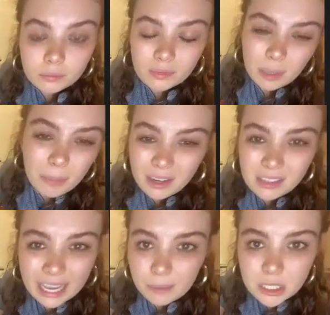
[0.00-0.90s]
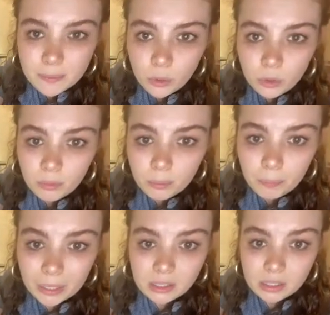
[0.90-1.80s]
About a tablespoon,
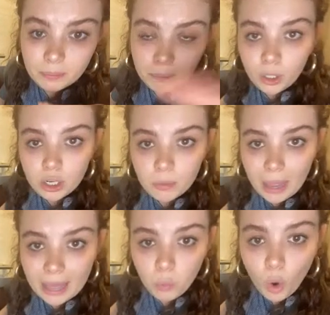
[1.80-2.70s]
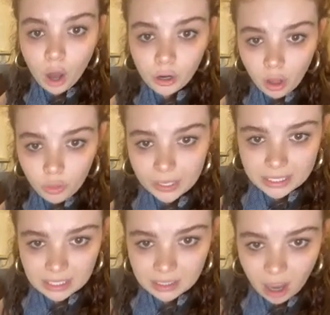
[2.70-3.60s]
but submerge and water all the way to
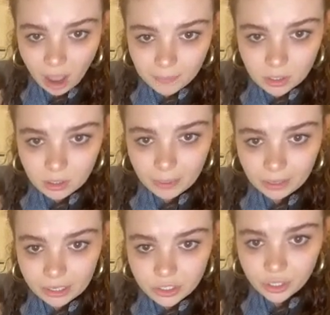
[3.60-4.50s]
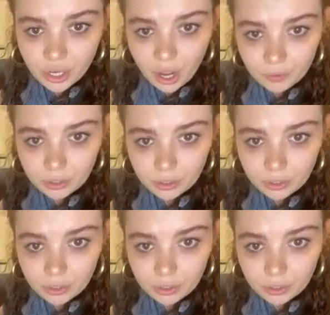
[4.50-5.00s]
the top, so the berries are covered.